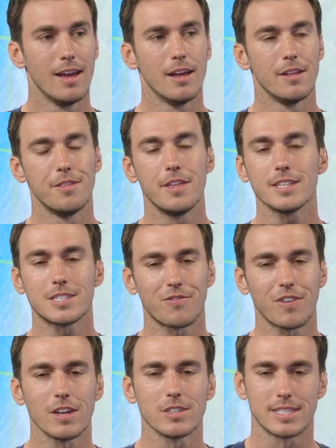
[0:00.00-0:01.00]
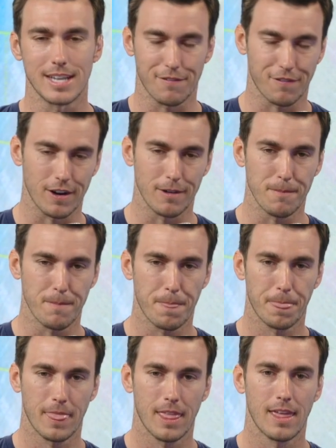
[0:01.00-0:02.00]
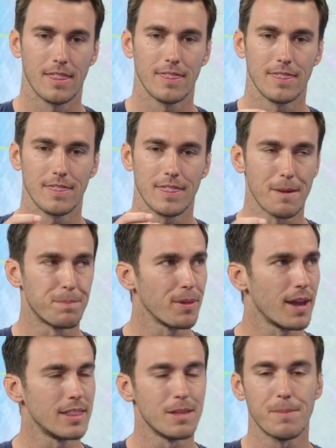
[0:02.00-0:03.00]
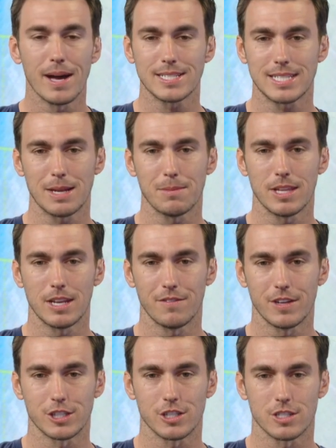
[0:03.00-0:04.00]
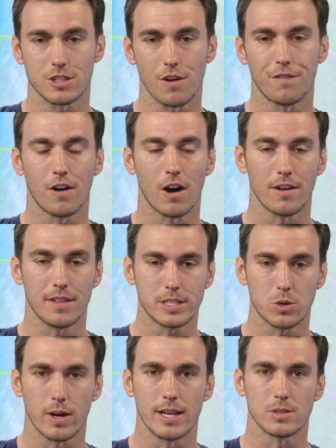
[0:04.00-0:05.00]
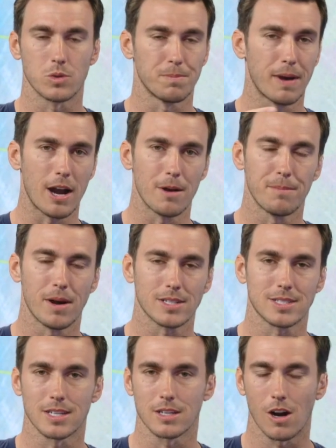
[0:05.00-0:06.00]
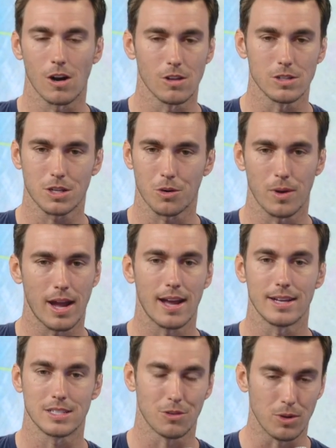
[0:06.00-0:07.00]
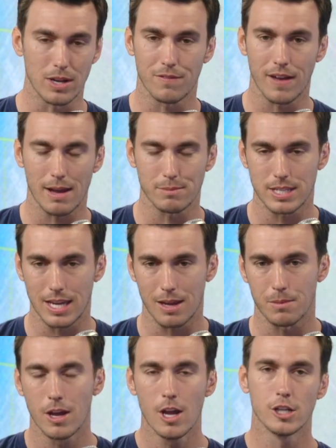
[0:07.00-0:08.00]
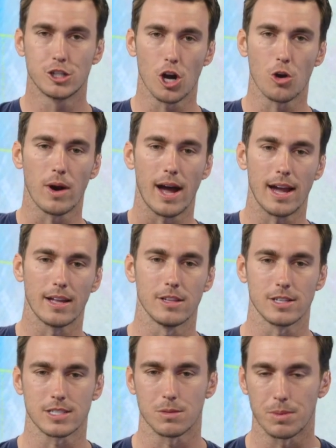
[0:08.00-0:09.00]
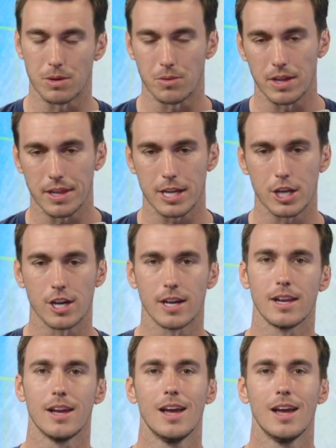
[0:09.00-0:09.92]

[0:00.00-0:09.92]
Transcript: This feels different. They played the best team in the division so far in the Twins with Byron Buxton, Carlos Correa. It's a revamped team. Joe Ryan looks to be really good.